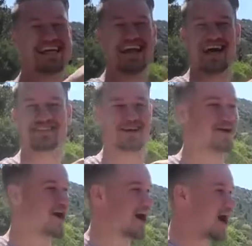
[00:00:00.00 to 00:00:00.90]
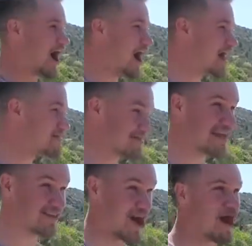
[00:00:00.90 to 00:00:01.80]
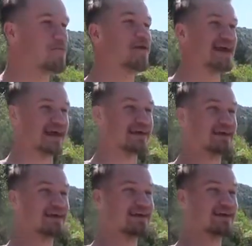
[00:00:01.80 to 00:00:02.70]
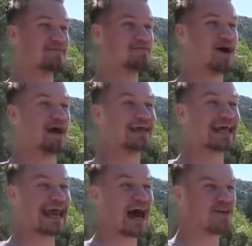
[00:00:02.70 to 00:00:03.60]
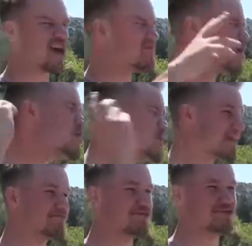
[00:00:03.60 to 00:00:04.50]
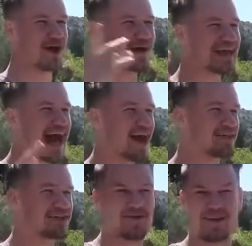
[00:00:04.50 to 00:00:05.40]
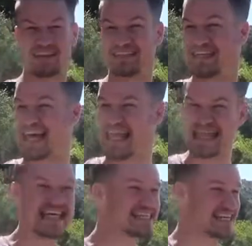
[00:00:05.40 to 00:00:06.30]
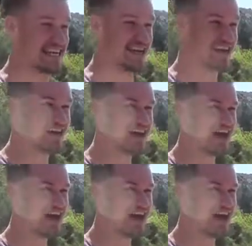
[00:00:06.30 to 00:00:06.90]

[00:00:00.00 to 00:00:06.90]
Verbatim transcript: Okay. So, I think that I'm winning. Okay. I get out, I'm hooning it through the tunnel. I get out of the tunnel and I see this idiot.